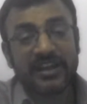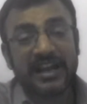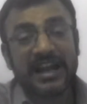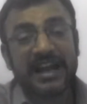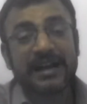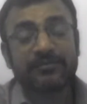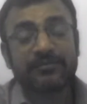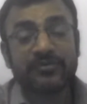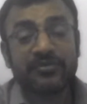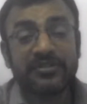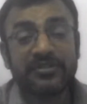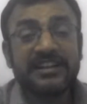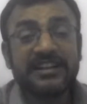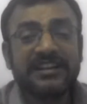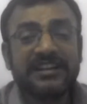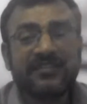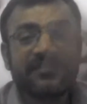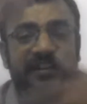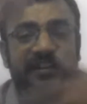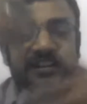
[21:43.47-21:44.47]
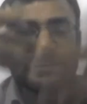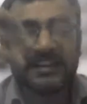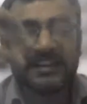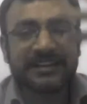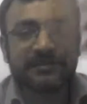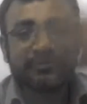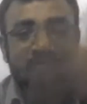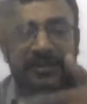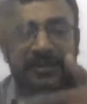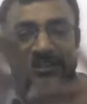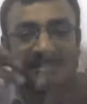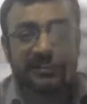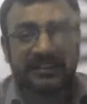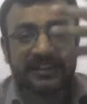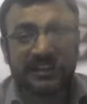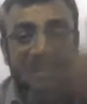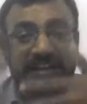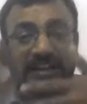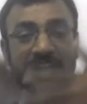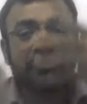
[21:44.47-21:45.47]
we have to redefine that
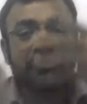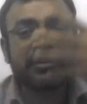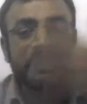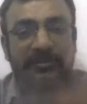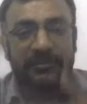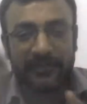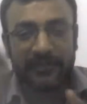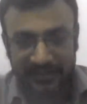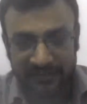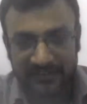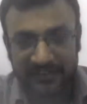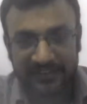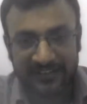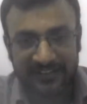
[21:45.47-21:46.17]
method in our way.